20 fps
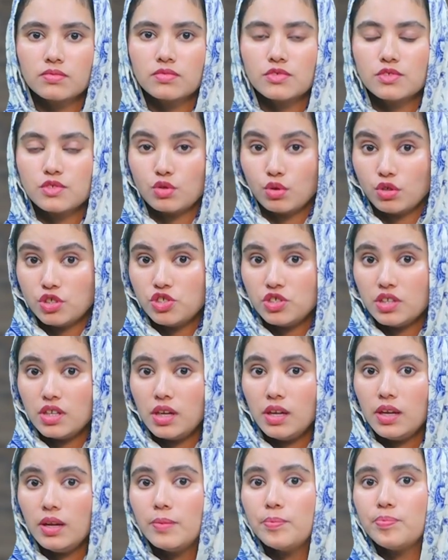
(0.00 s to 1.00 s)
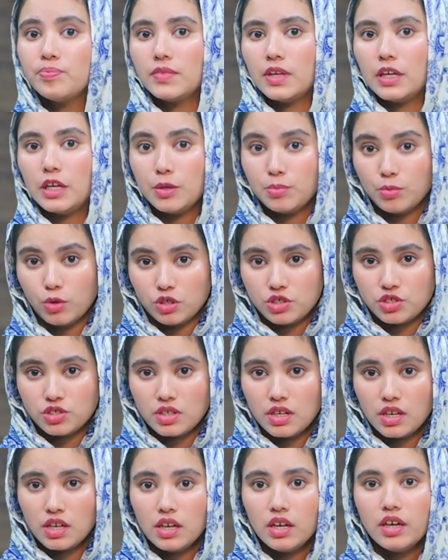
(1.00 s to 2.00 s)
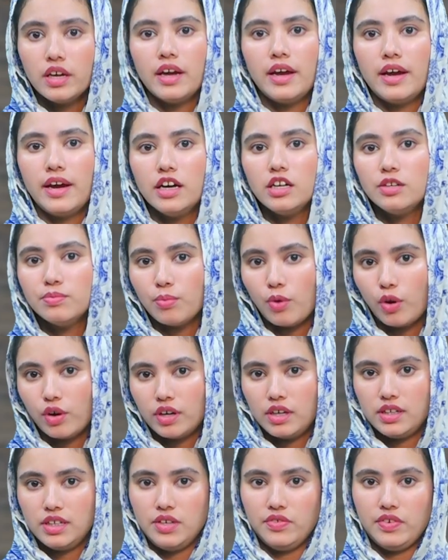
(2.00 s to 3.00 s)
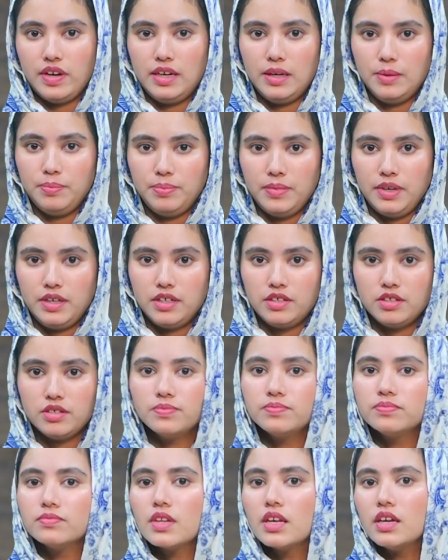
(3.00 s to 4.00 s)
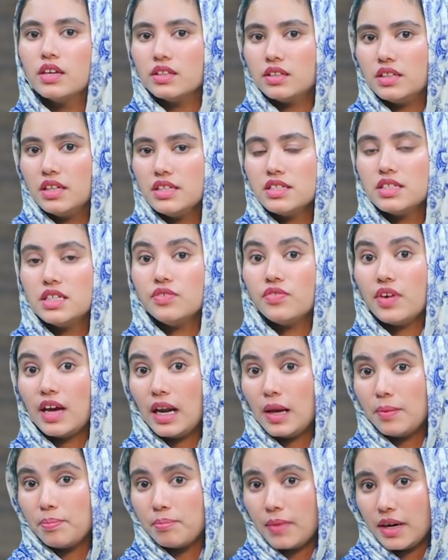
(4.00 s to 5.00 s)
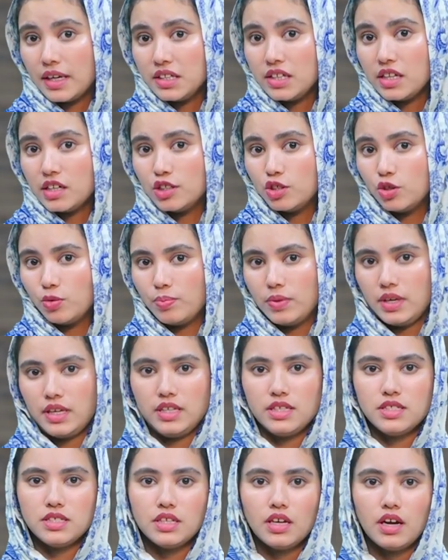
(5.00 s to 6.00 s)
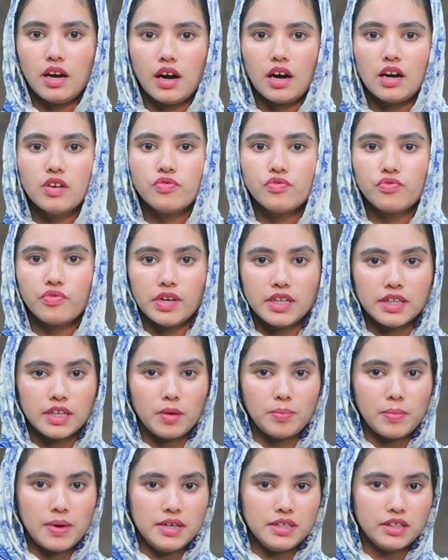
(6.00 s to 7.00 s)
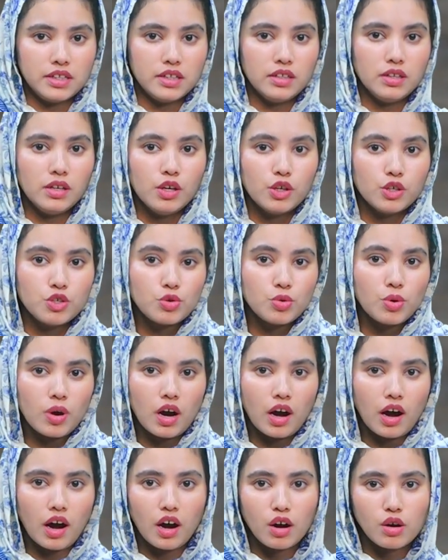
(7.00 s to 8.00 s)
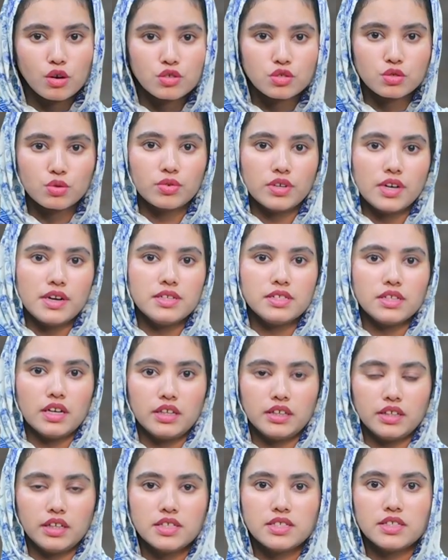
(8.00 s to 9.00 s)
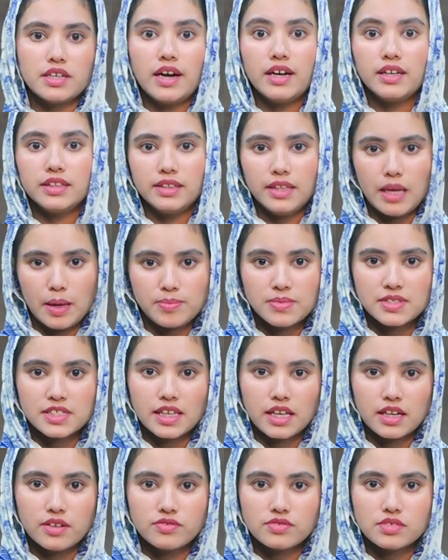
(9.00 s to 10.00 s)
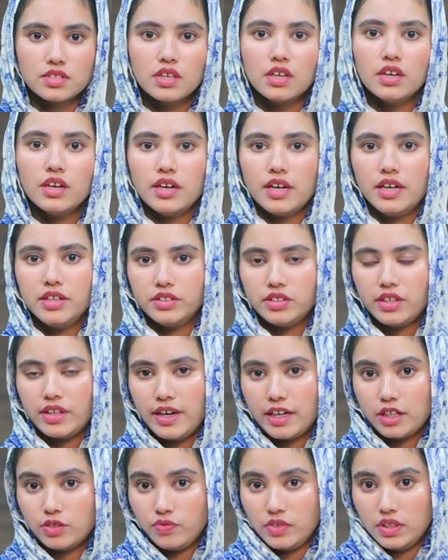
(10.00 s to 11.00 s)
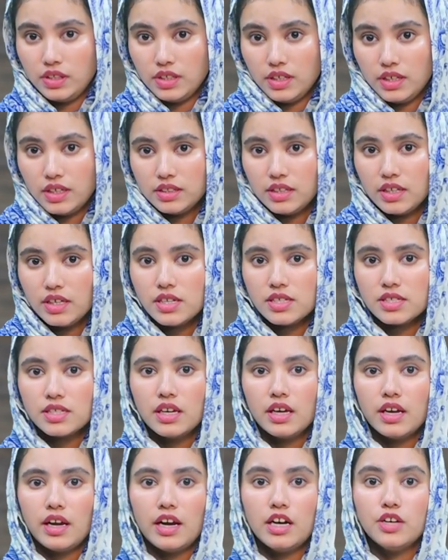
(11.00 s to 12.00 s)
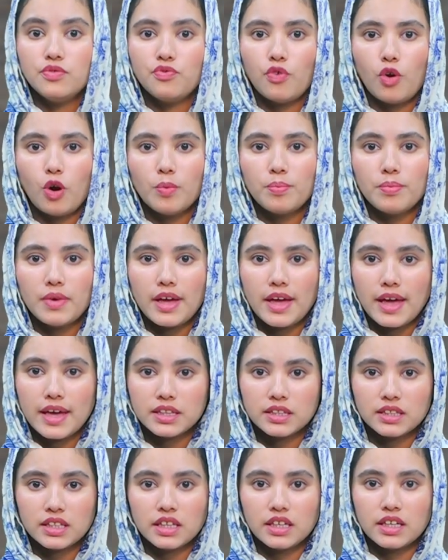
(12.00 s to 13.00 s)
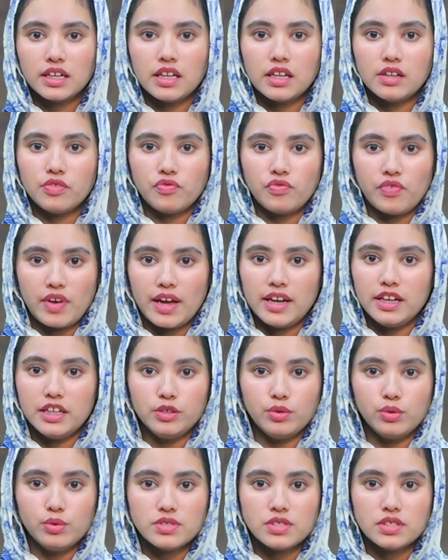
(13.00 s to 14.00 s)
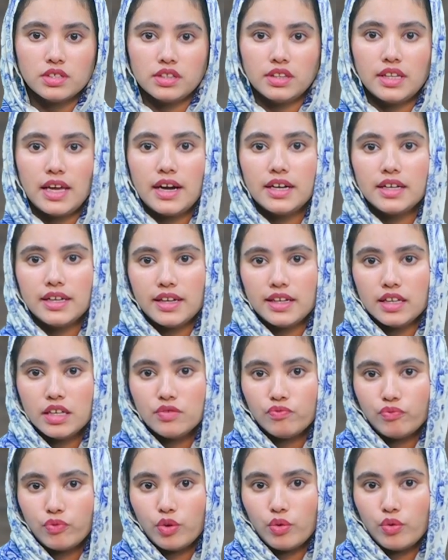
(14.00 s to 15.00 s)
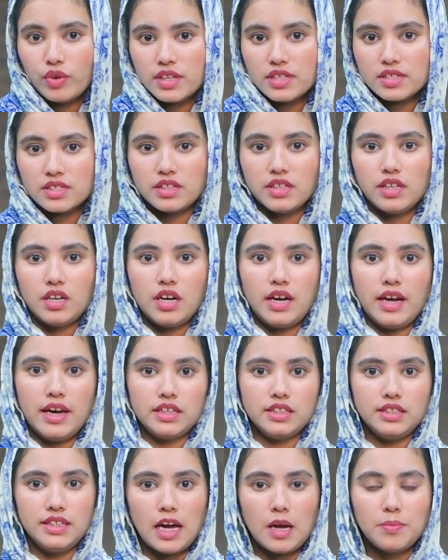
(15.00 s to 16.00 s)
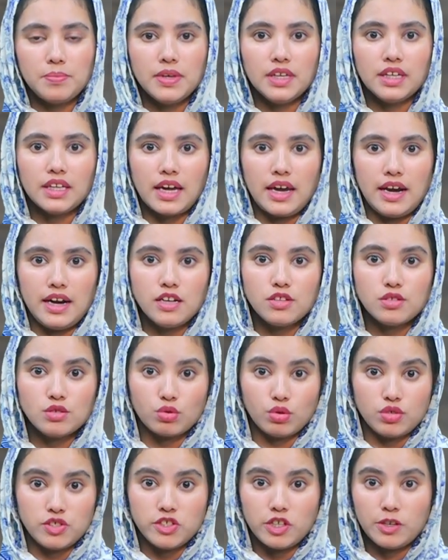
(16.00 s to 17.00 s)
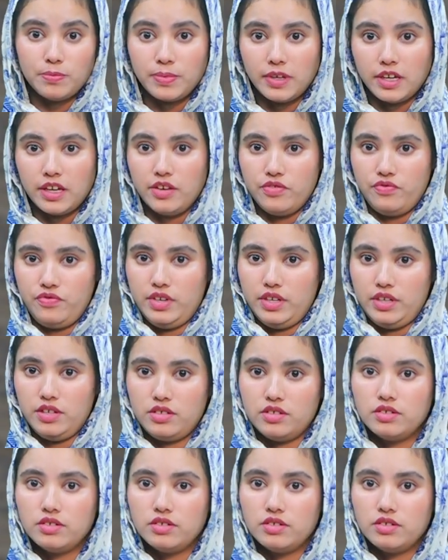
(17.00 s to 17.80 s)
social, emotional and moral development. These developmental domains are fundamental to how students understand themselves, interact with others and form ethical values that influence their academic and social behavior.